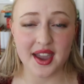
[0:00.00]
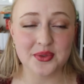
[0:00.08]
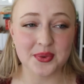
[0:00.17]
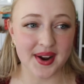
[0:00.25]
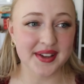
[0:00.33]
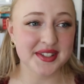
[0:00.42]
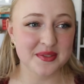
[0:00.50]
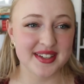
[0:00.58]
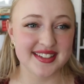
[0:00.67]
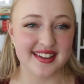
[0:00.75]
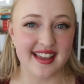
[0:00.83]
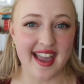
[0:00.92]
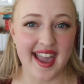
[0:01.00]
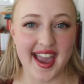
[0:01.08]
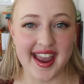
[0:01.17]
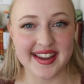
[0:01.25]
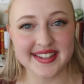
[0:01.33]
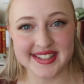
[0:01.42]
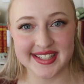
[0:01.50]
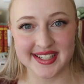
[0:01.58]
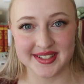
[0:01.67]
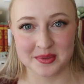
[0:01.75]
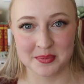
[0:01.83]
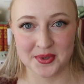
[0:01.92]
And Rosamond hates
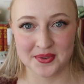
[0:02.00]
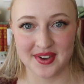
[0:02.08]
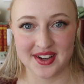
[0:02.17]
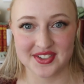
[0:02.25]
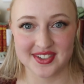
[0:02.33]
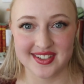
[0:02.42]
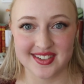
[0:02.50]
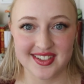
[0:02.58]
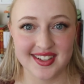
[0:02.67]
his profession.